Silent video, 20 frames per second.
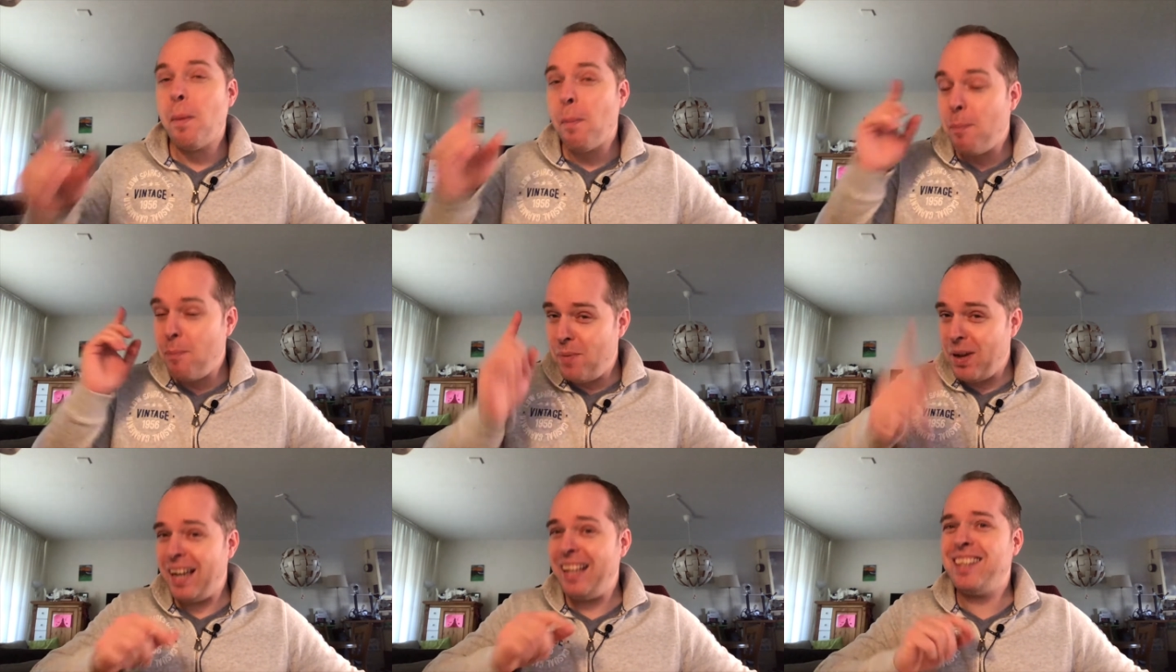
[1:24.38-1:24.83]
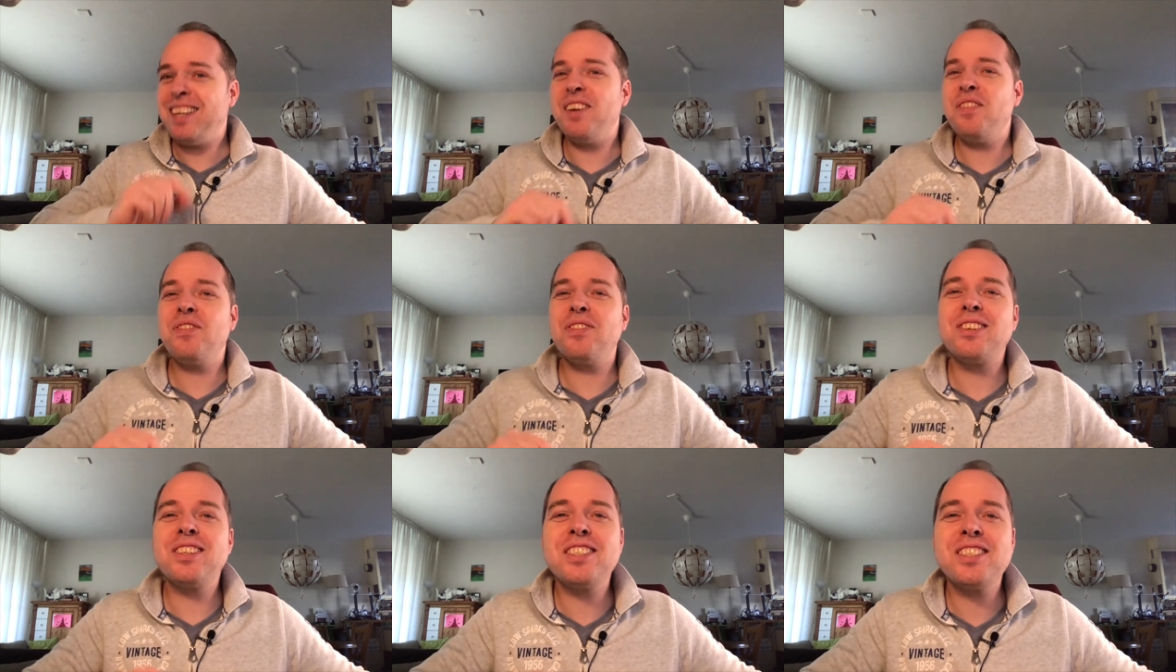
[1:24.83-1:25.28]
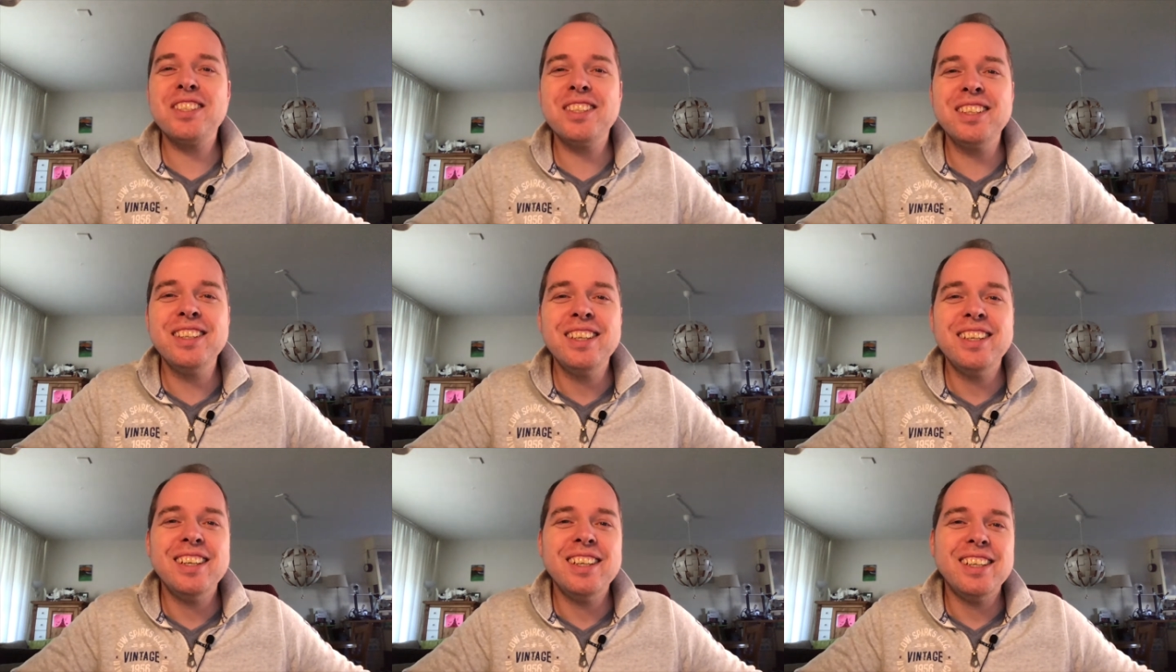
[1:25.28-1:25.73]
beta
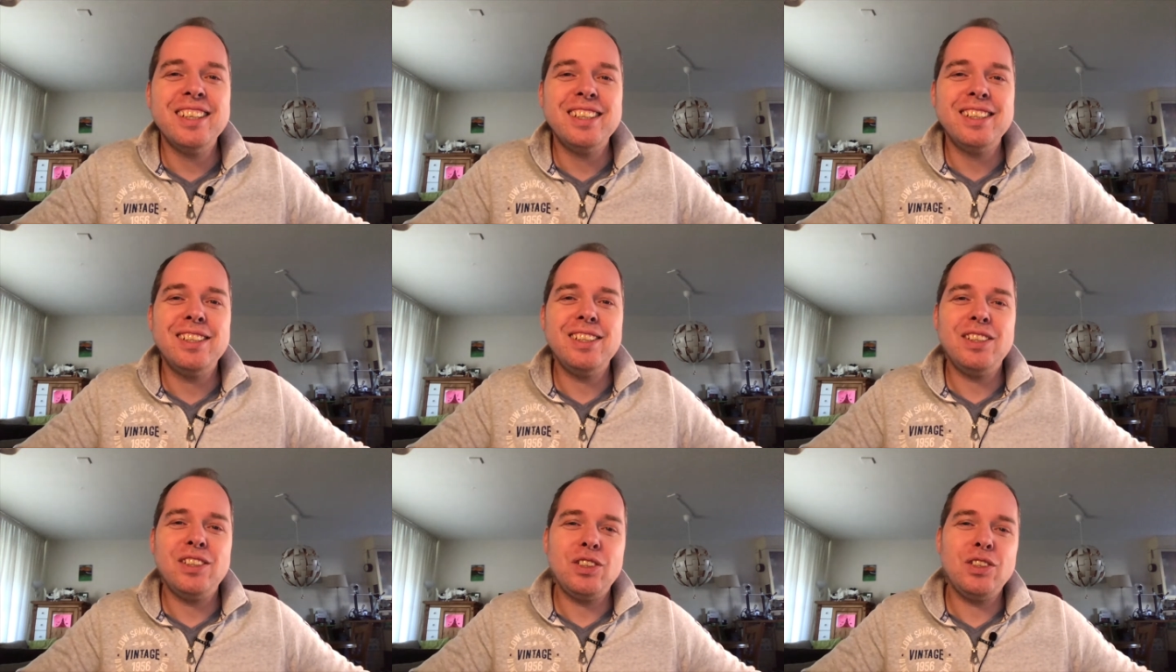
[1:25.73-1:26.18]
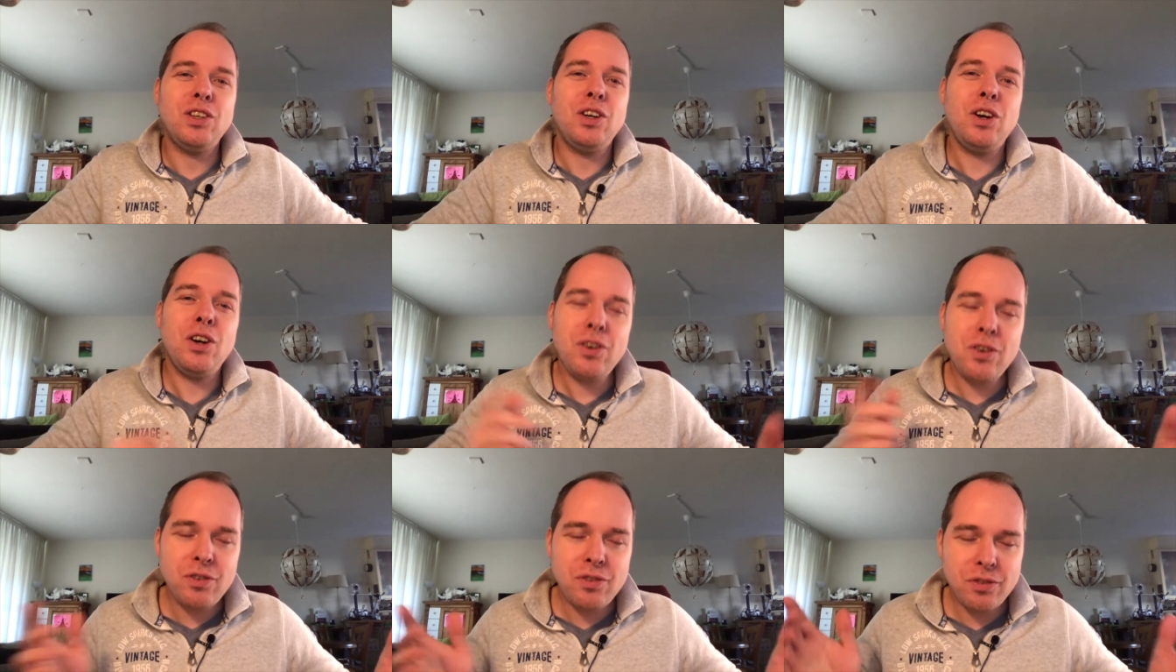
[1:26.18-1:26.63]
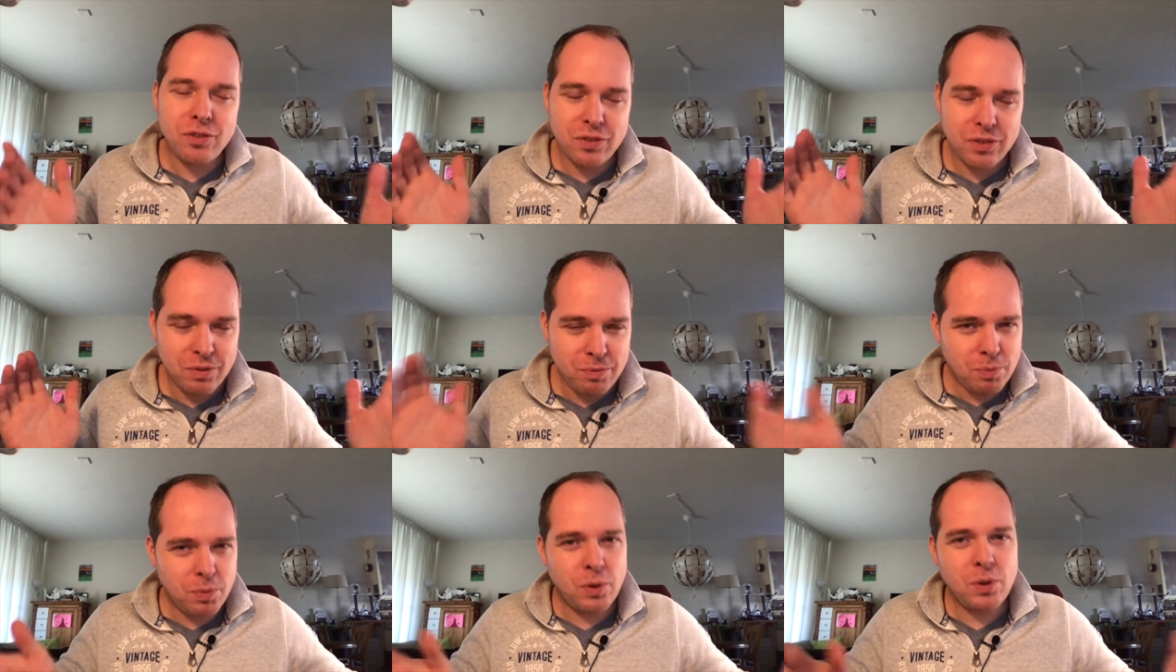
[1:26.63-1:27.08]
version of
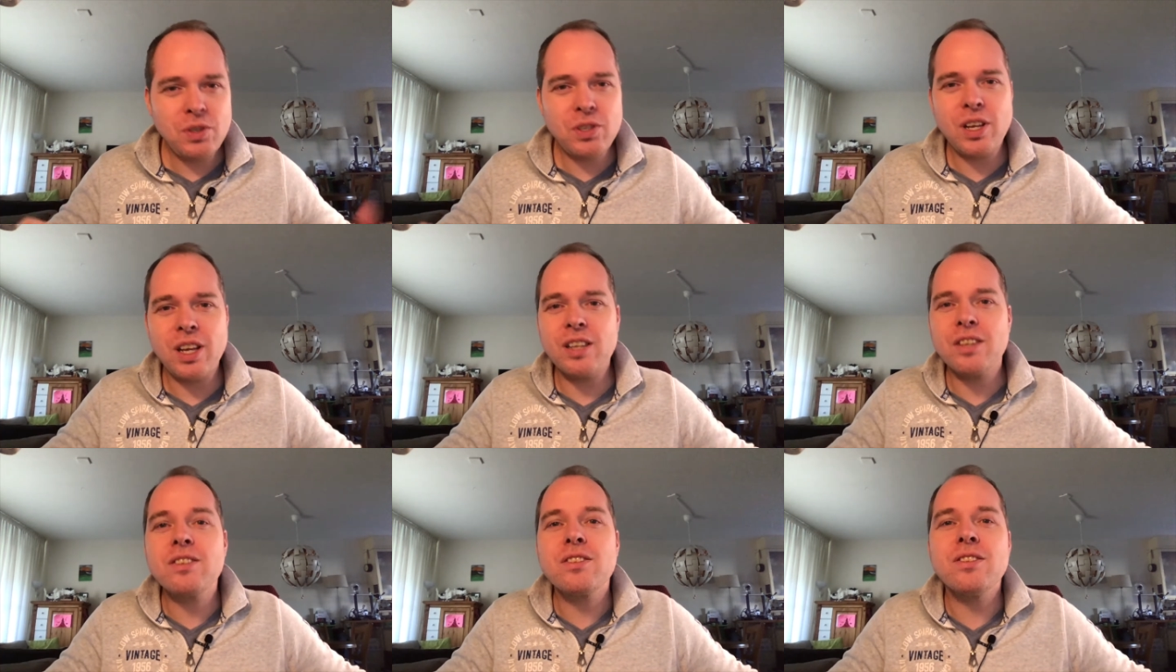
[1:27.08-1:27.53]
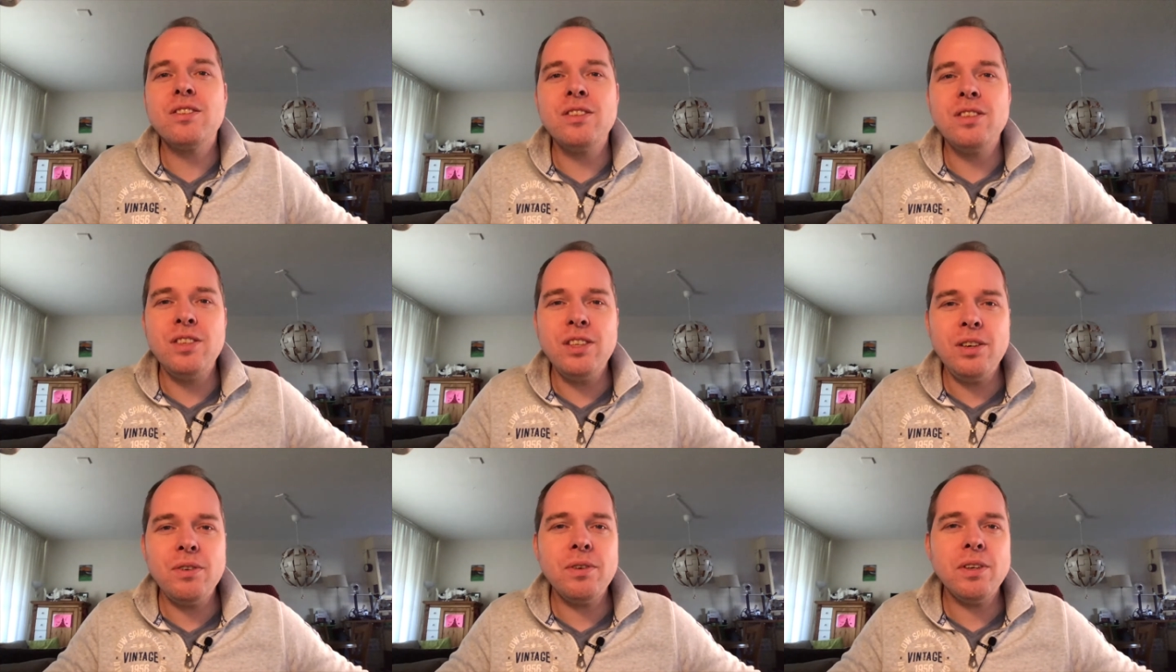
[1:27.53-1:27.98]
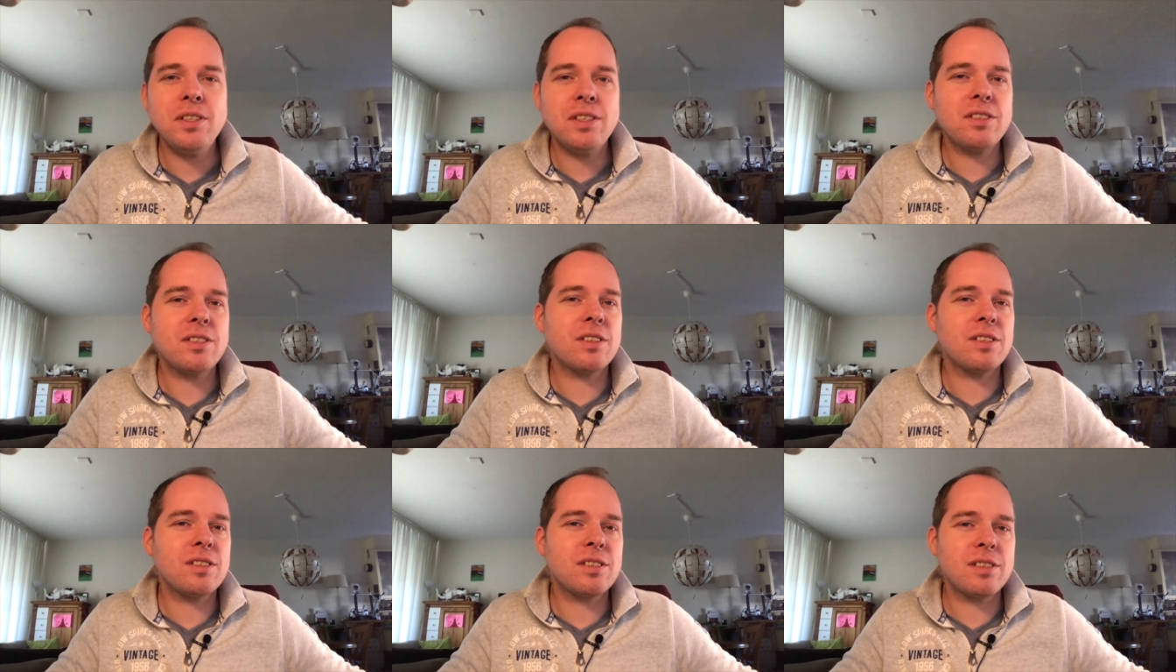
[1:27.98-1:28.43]
Prusa's
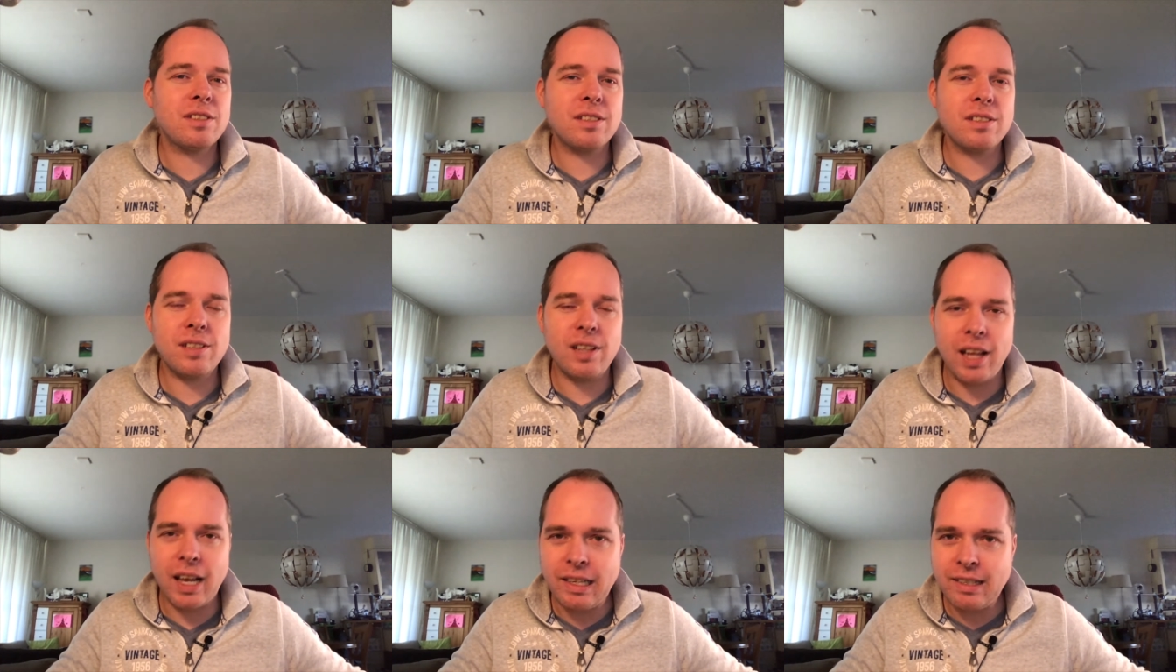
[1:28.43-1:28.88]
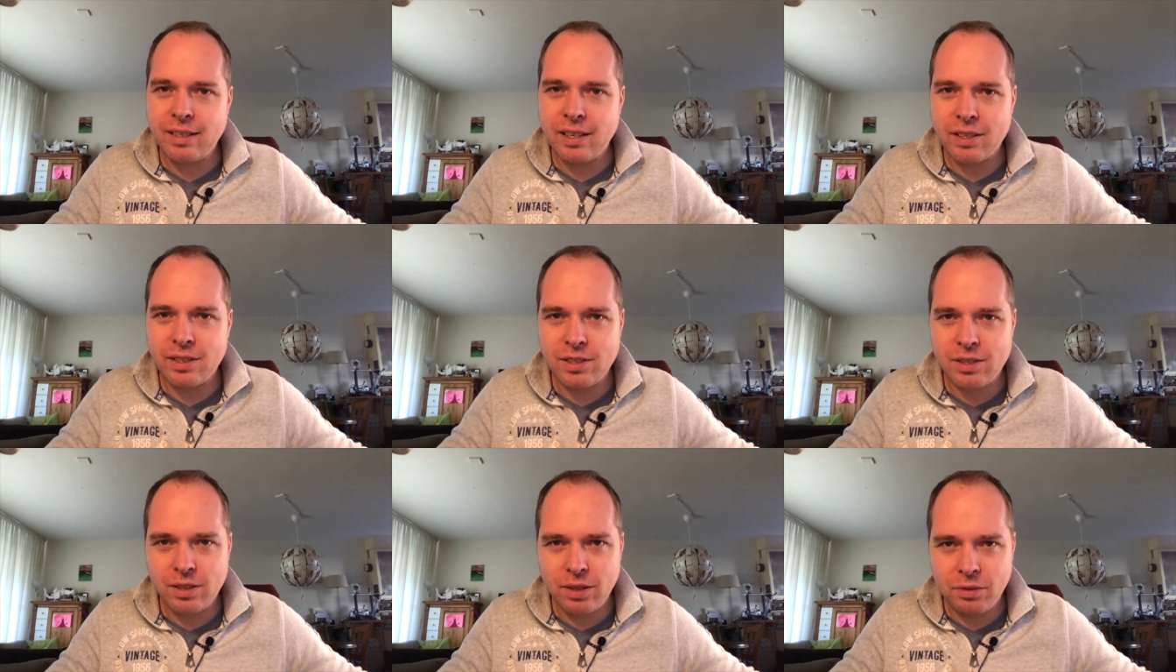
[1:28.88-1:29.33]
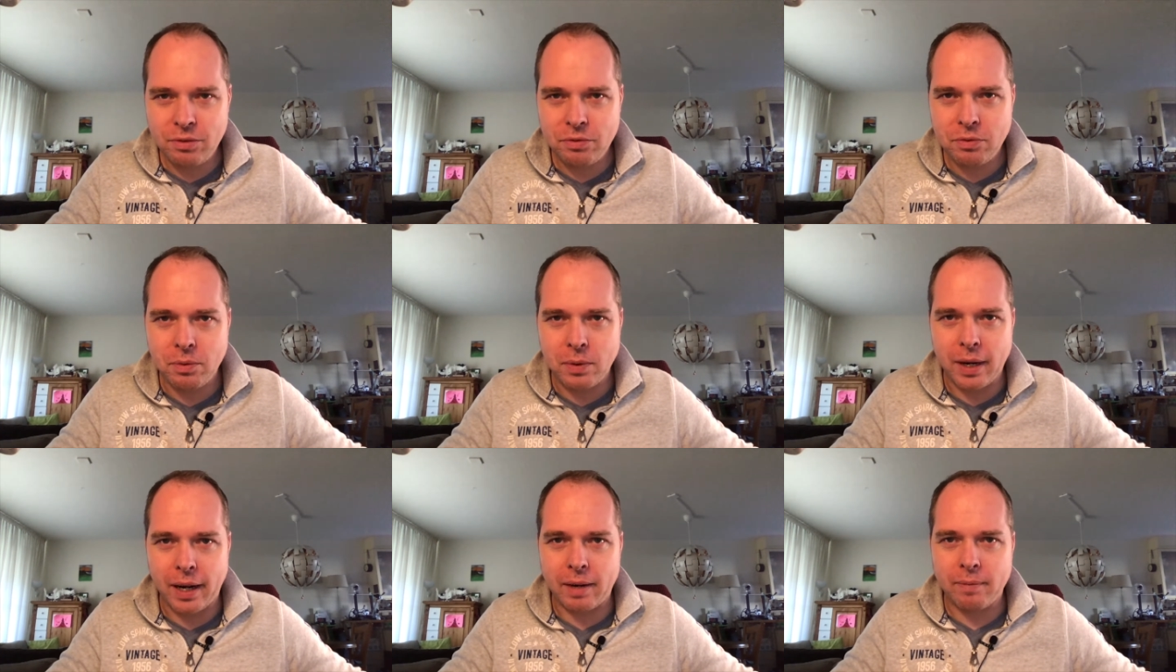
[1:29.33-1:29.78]
newest slicing
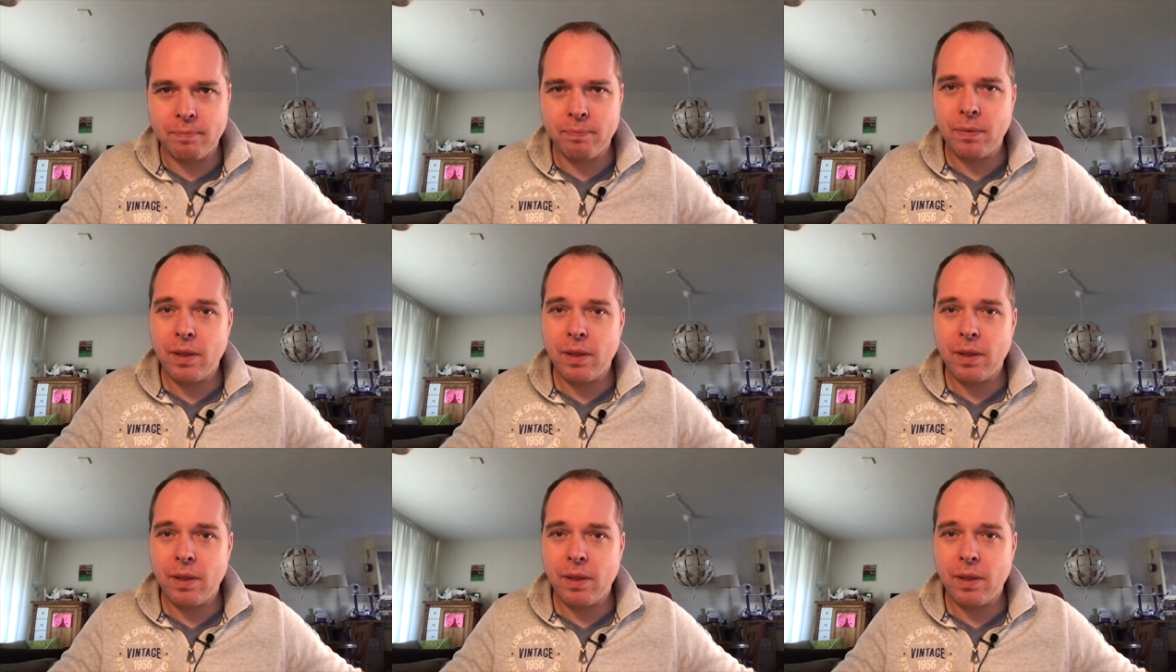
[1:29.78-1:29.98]
software.